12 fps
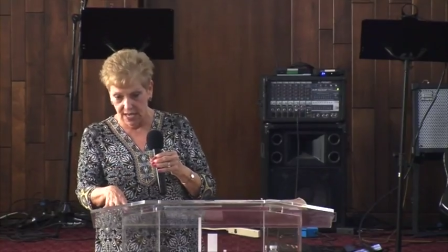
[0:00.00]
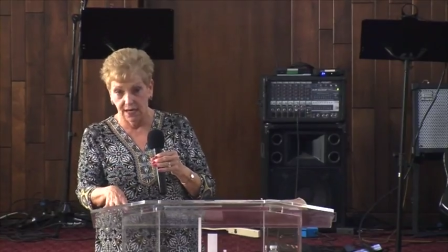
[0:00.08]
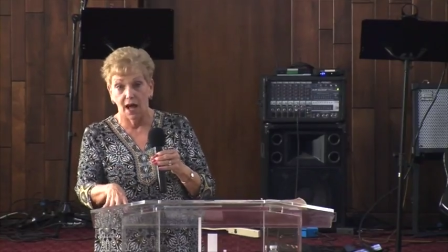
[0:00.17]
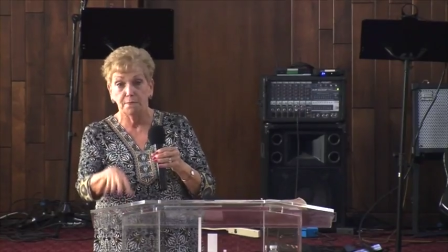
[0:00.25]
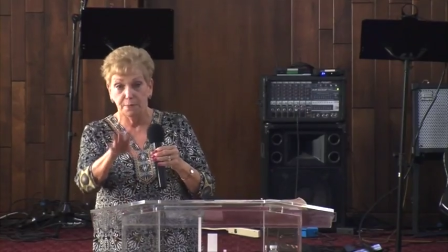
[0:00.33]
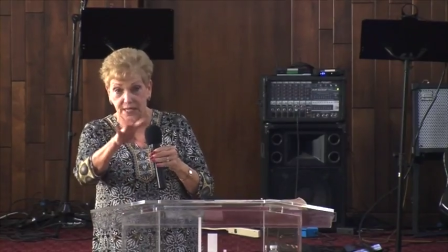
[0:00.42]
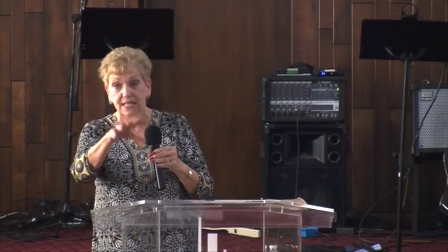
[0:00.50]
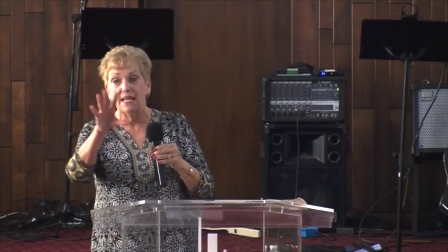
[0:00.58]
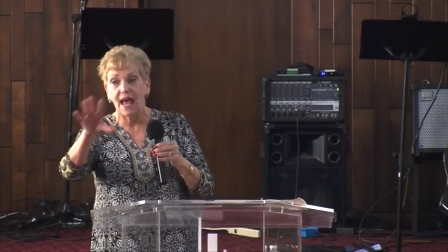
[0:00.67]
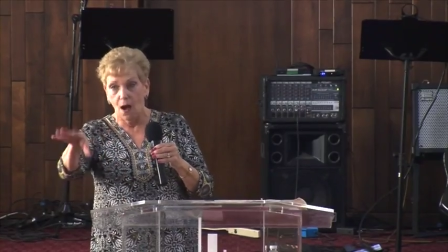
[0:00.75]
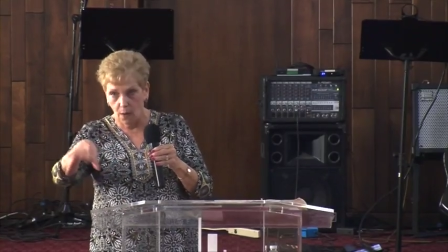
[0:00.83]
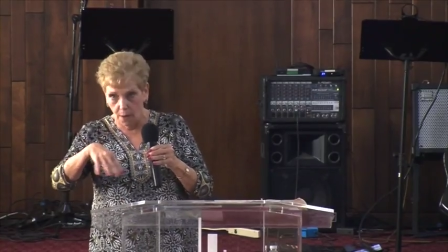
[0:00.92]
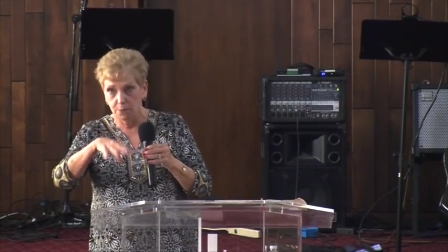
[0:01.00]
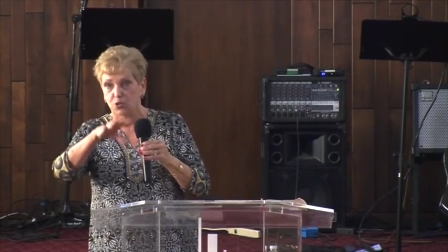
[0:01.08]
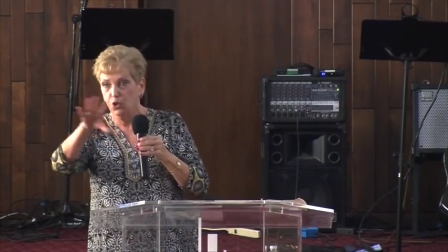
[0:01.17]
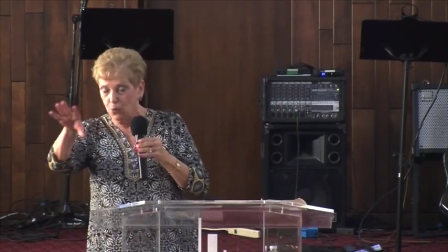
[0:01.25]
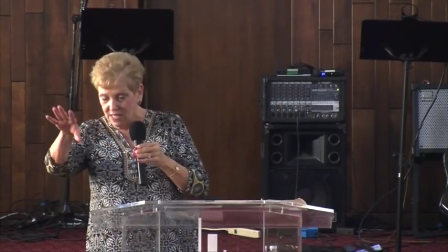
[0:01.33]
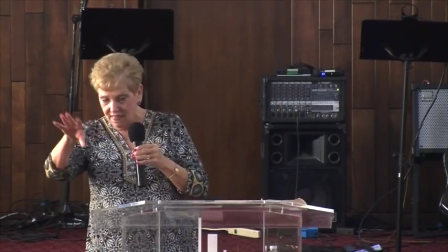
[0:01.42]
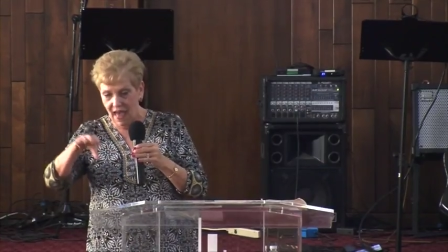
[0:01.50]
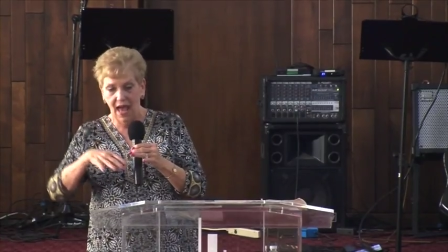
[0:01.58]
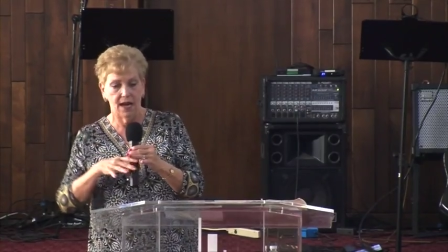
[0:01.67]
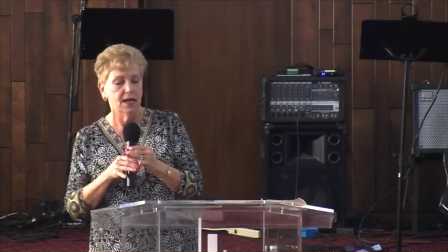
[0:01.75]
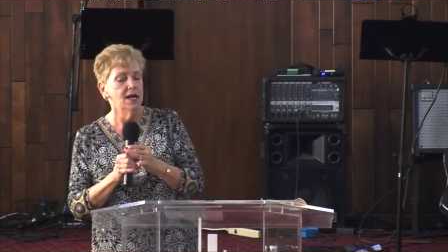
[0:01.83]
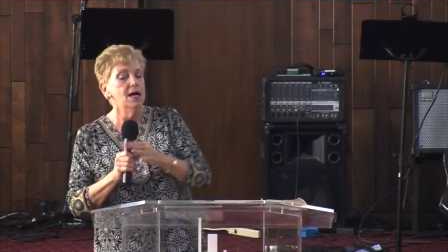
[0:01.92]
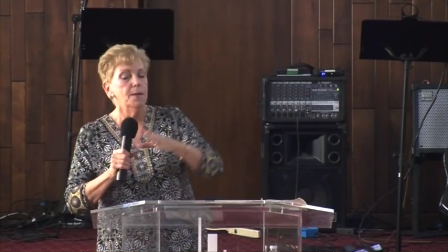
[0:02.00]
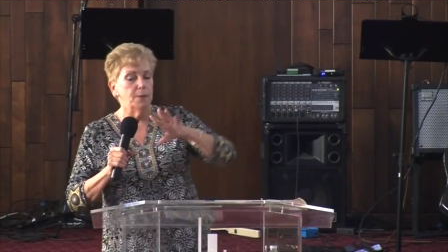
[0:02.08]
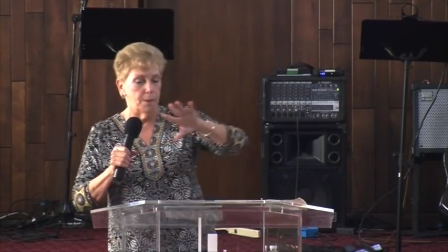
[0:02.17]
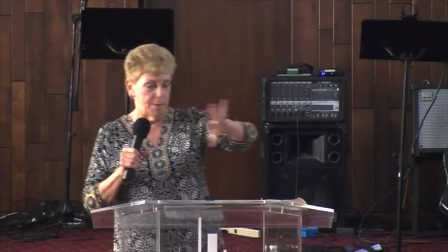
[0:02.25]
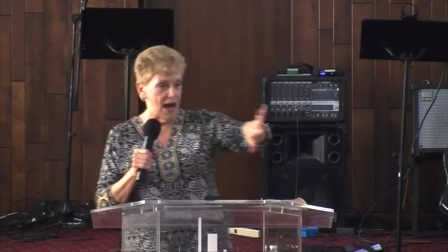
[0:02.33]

And I've been now, I'm doing that. But